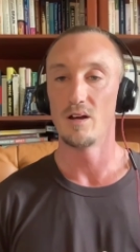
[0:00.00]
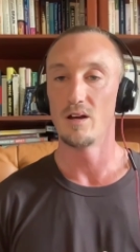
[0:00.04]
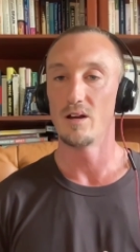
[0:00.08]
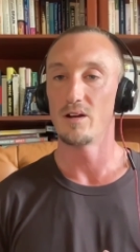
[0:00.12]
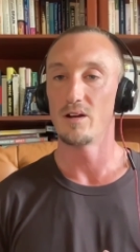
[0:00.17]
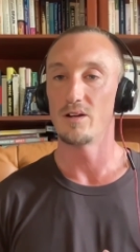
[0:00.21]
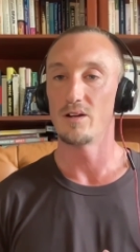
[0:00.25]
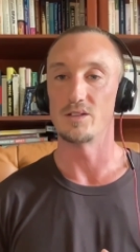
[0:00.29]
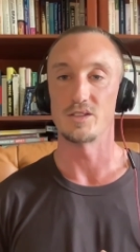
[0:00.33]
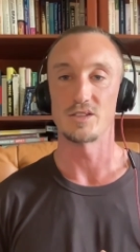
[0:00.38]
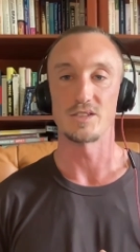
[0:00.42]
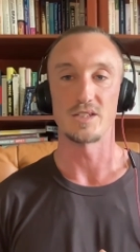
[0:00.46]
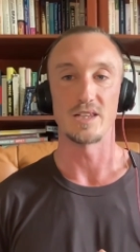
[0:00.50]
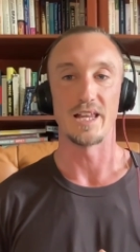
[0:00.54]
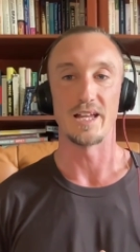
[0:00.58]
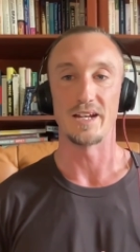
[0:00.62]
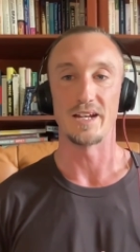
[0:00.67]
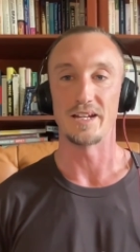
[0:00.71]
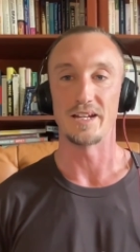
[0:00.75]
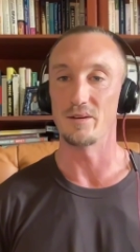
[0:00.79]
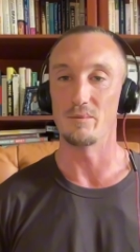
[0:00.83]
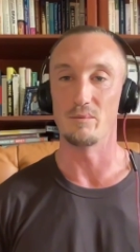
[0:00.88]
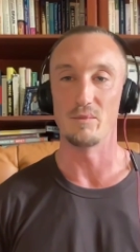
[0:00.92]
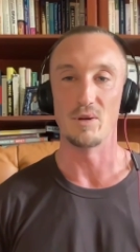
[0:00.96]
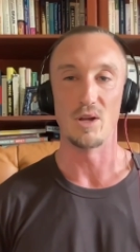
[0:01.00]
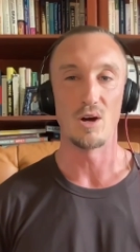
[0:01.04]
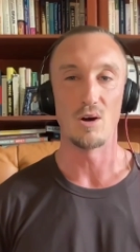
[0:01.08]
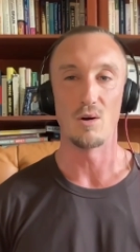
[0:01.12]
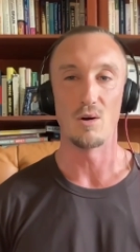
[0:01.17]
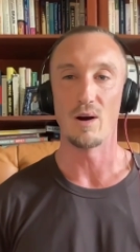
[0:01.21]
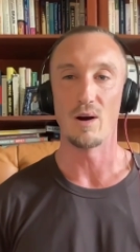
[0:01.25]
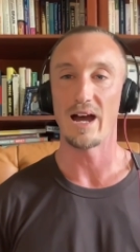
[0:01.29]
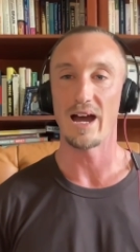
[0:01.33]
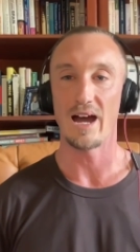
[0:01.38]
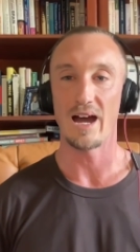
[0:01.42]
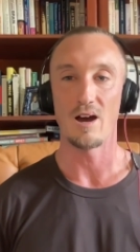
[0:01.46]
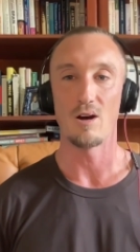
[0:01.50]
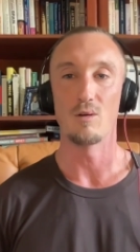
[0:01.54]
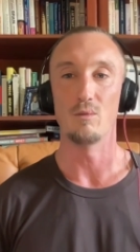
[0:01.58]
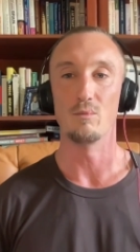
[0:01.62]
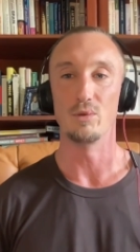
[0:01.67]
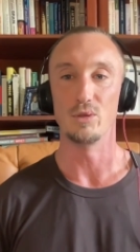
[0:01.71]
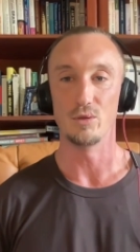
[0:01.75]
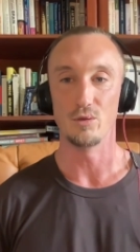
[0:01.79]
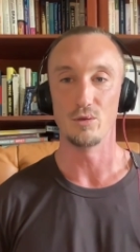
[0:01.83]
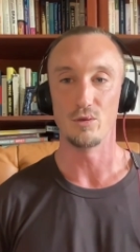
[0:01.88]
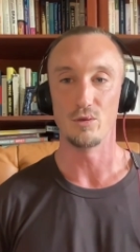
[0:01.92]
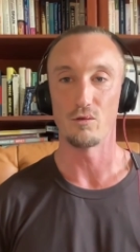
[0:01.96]
and just letting them know how
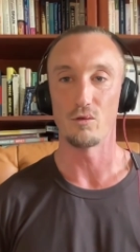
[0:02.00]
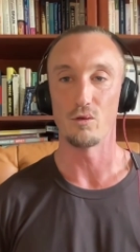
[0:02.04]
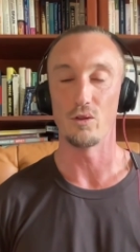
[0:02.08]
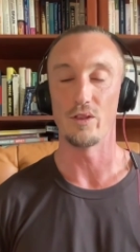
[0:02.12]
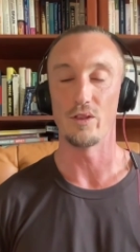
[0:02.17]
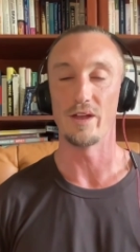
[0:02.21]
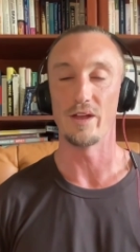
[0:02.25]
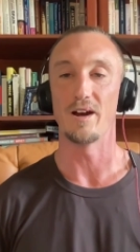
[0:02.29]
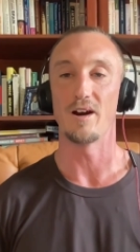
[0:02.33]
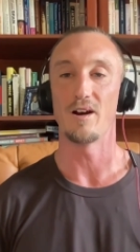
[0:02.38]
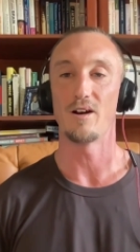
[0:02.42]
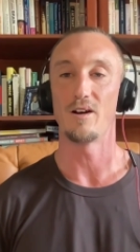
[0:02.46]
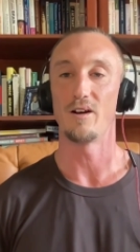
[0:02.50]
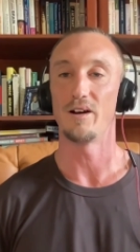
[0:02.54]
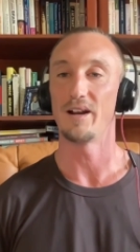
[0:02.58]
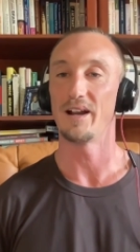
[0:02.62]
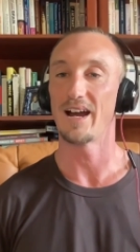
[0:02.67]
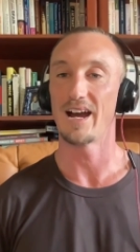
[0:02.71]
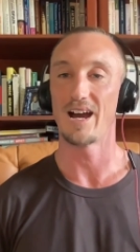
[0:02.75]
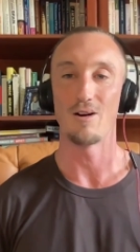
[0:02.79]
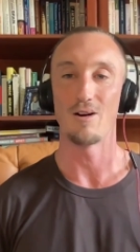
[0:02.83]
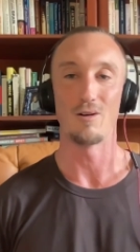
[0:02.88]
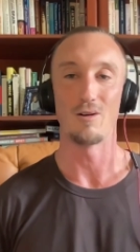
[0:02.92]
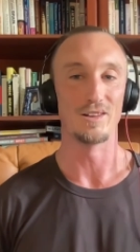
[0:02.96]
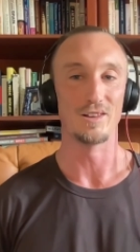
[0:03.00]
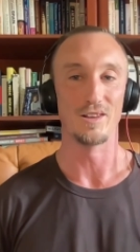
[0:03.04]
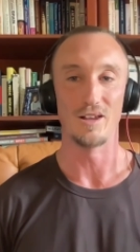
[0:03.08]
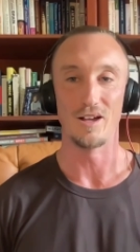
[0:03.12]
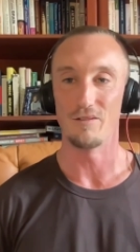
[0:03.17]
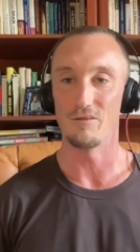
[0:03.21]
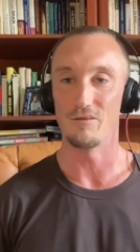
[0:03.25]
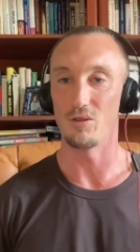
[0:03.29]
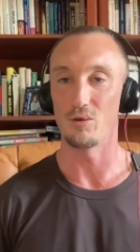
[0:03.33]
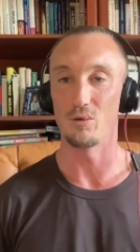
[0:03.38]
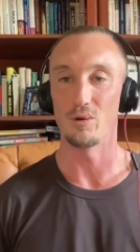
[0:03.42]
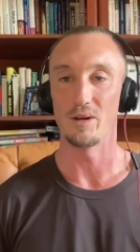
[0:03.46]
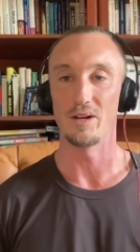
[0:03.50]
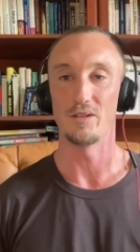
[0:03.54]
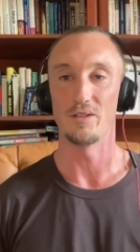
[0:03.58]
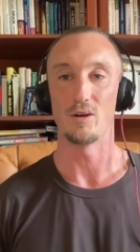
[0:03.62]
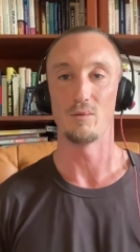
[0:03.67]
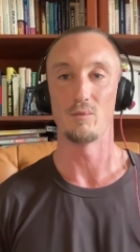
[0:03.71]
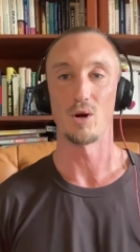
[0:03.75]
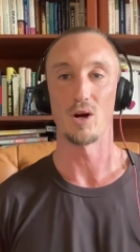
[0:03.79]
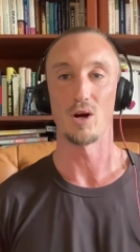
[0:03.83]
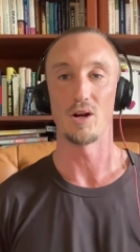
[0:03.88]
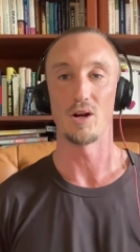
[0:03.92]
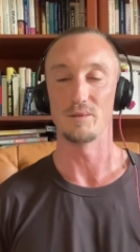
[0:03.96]
beautiful they are and how I love the way their
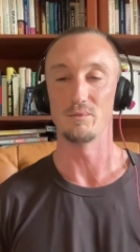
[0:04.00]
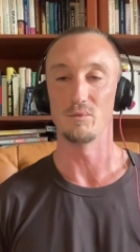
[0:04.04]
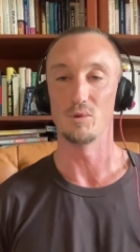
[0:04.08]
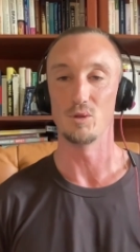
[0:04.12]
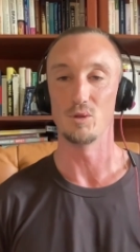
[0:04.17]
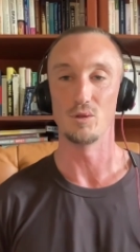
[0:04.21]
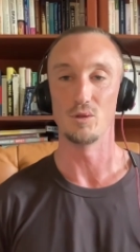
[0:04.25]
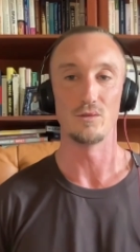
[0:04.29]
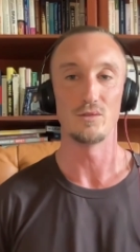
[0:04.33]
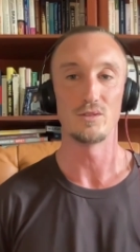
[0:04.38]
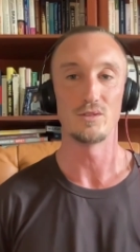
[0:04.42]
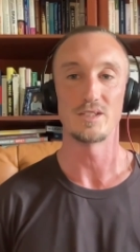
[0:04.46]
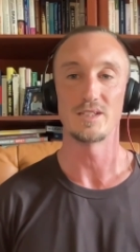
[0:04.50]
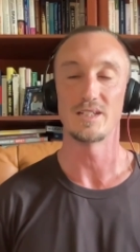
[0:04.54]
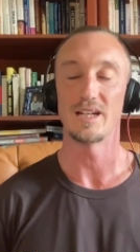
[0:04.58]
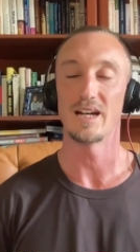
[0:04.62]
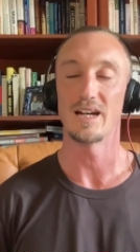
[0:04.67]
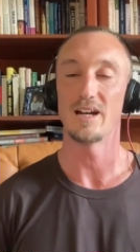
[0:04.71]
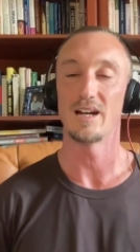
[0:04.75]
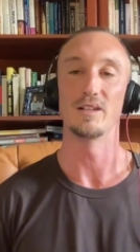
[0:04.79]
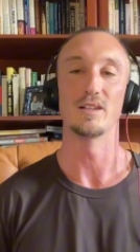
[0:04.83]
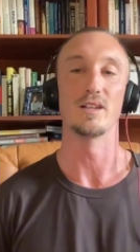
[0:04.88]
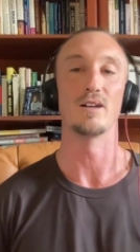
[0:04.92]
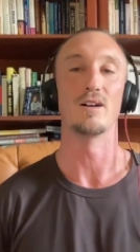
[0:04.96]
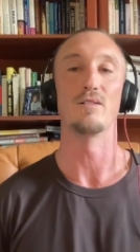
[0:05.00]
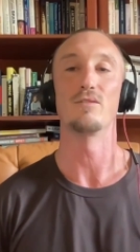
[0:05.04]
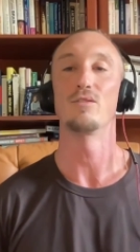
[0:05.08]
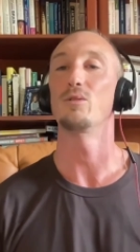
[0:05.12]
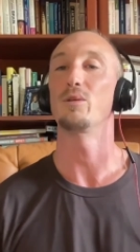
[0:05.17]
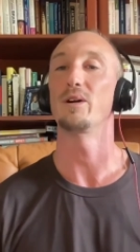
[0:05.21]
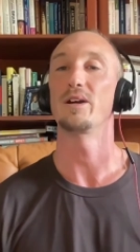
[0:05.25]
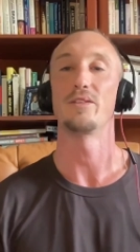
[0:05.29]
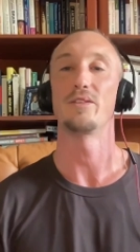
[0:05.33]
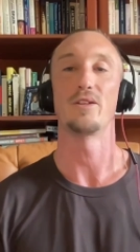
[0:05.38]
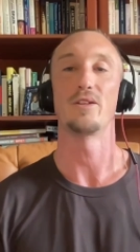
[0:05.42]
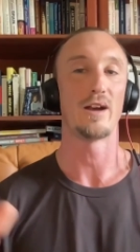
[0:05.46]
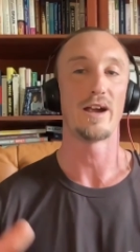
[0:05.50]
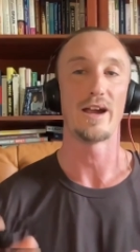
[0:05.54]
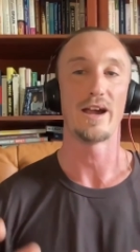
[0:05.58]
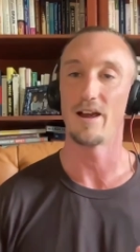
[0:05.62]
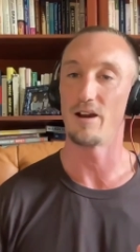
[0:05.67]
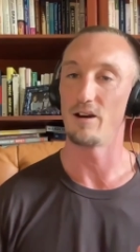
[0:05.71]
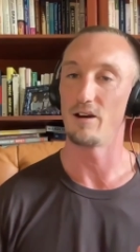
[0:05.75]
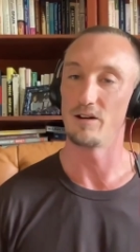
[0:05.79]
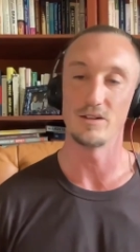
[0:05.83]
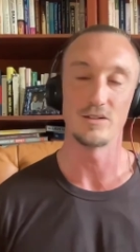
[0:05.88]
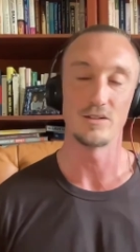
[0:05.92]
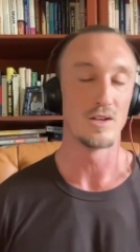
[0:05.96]
body moves and how I love the way their
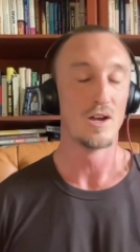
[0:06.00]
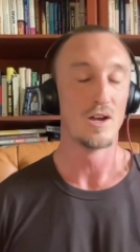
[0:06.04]
hair is